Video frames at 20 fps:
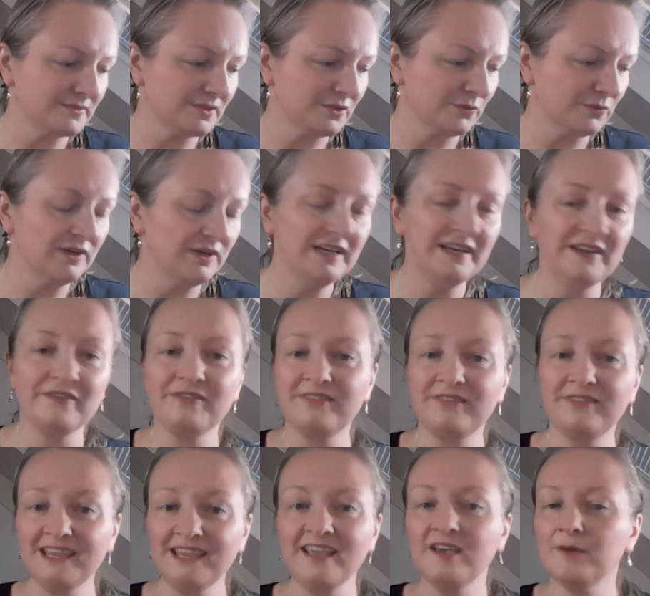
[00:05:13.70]
really
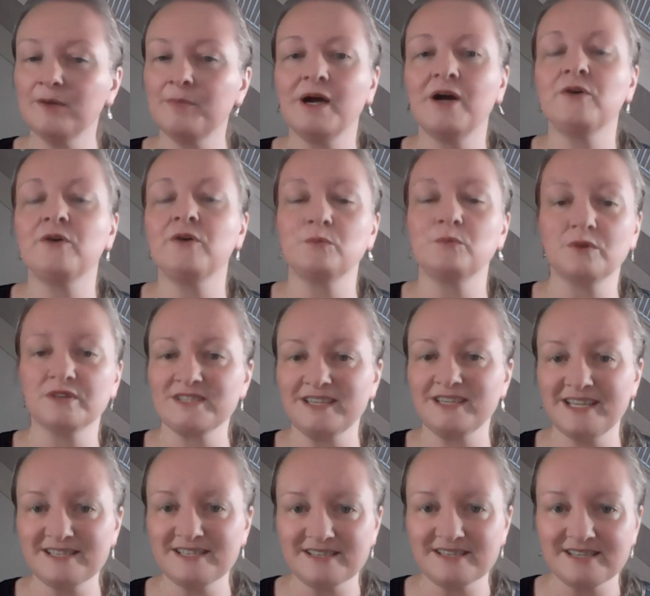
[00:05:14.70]
think about what's
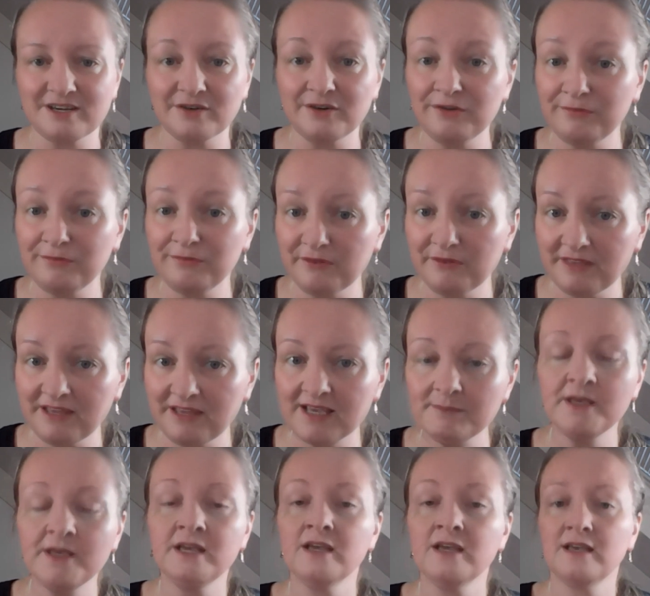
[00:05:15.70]
necessary for
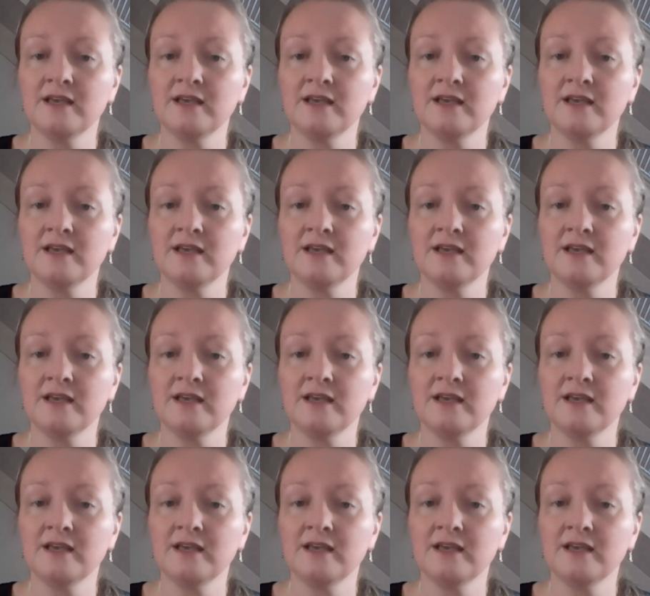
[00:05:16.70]
them.